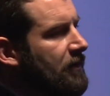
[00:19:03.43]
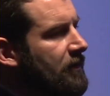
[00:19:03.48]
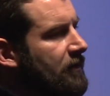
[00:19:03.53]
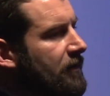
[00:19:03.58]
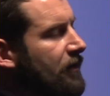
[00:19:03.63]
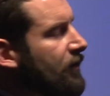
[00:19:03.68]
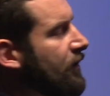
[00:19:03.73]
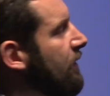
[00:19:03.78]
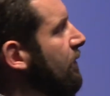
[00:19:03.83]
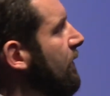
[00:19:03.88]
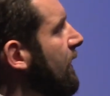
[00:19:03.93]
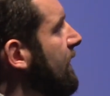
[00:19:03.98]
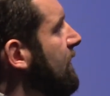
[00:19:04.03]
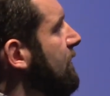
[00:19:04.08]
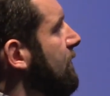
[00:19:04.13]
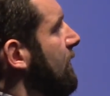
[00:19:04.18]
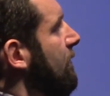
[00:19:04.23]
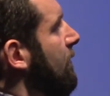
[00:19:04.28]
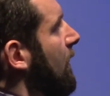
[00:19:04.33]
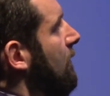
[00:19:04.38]
The only place
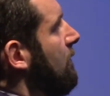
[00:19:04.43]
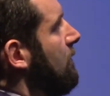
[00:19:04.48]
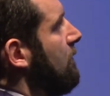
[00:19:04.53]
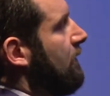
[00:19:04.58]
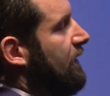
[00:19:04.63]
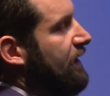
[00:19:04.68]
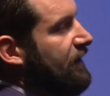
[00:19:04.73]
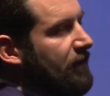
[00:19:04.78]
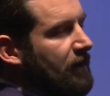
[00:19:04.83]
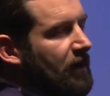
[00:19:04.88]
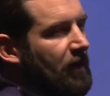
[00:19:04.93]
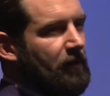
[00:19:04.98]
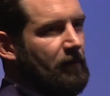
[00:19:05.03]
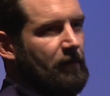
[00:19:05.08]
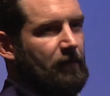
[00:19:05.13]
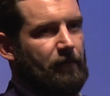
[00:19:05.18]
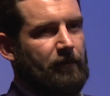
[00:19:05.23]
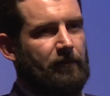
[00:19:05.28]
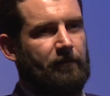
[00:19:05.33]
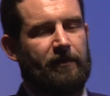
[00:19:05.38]
we're probably not
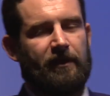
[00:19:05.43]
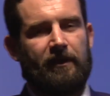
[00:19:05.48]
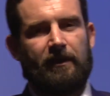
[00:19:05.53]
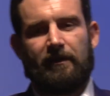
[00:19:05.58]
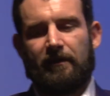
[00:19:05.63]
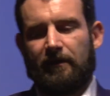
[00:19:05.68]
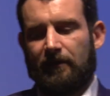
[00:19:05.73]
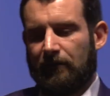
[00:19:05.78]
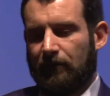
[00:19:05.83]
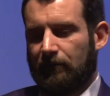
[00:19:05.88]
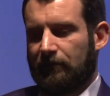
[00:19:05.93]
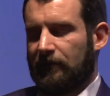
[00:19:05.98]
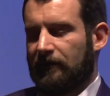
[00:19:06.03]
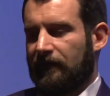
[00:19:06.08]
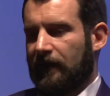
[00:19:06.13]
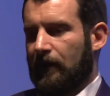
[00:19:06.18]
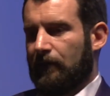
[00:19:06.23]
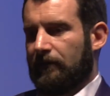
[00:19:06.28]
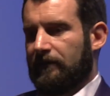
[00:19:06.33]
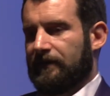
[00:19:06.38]
would be in the number of
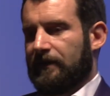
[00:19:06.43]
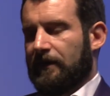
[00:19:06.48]
hours